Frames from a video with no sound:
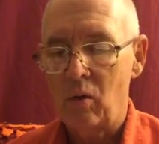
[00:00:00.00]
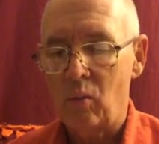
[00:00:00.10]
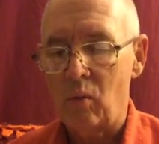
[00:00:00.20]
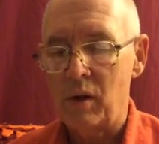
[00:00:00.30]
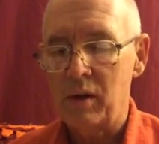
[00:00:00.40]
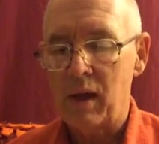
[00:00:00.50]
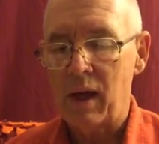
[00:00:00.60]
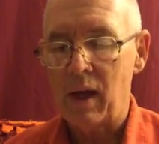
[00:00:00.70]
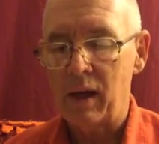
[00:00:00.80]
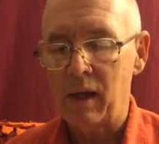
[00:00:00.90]
One day
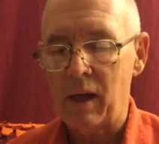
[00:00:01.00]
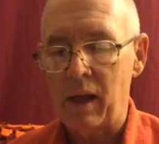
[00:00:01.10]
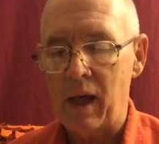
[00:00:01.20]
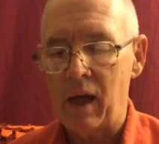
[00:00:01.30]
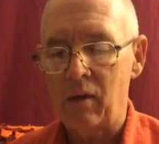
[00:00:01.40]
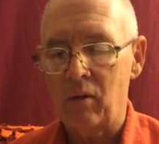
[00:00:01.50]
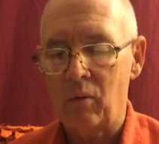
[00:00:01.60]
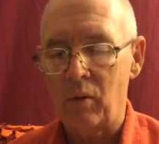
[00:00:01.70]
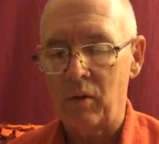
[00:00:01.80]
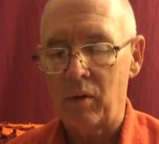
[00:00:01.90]
I got angry
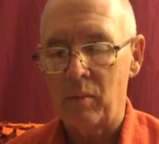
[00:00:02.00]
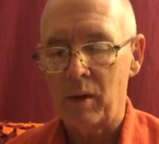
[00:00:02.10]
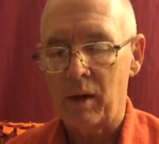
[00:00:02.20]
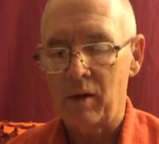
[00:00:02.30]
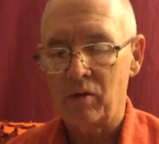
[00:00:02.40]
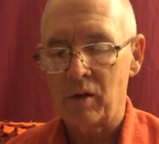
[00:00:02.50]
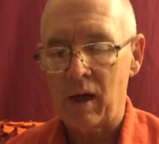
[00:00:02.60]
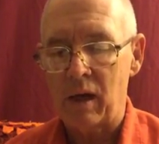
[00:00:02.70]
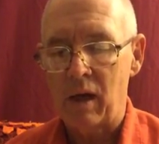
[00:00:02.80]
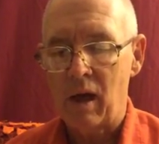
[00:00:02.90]
with him, and I
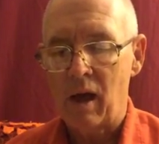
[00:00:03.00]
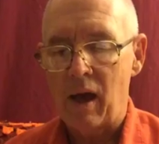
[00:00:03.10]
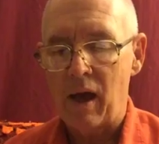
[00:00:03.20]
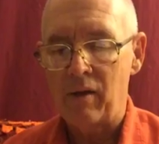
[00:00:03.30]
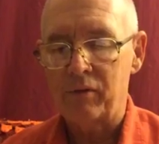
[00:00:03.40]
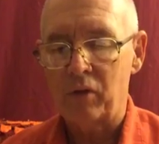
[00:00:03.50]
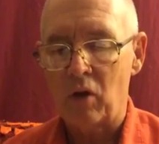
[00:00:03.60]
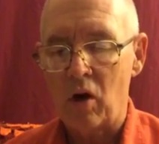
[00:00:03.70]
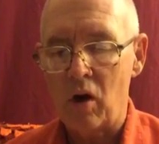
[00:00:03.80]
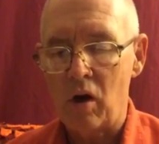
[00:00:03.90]
said, "After
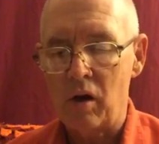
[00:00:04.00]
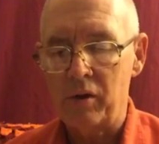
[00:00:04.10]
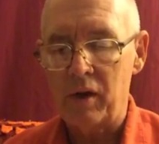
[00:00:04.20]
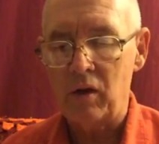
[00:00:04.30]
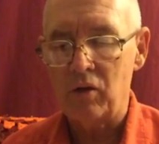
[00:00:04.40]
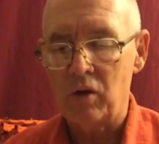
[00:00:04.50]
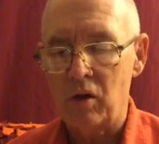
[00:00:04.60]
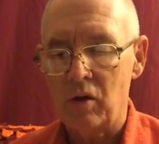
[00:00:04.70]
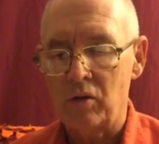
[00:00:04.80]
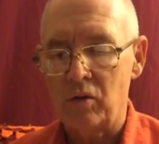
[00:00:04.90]
all these
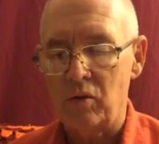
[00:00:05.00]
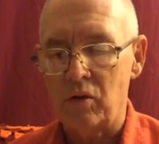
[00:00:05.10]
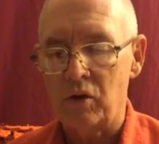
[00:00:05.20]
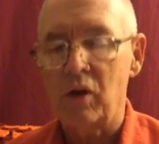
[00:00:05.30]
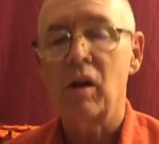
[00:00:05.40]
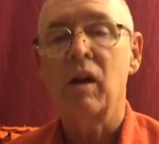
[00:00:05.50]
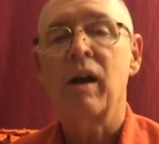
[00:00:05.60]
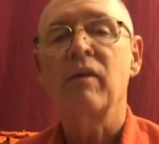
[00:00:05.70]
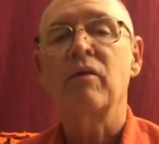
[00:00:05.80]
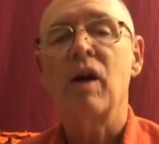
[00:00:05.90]
years, you still
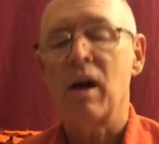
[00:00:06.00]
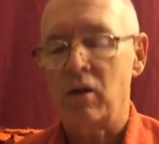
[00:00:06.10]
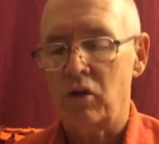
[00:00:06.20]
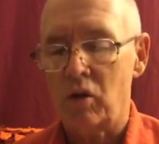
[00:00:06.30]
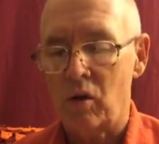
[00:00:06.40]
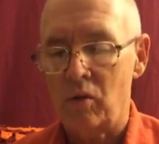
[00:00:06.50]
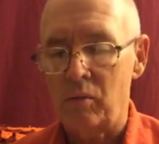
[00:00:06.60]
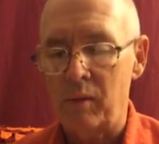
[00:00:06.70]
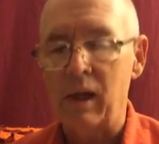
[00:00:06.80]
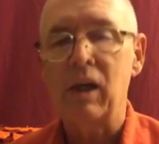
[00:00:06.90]
have not shown
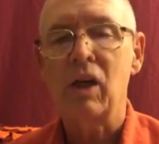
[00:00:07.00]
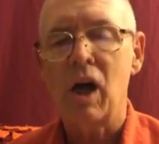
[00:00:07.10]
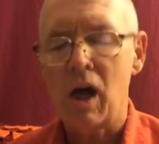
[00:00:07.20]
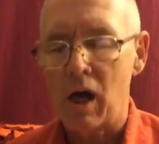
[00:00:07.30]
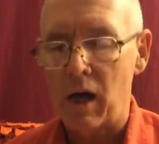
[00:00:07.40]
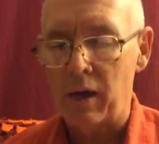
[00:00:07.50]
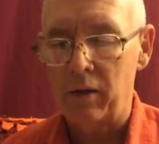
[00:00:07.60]
me God.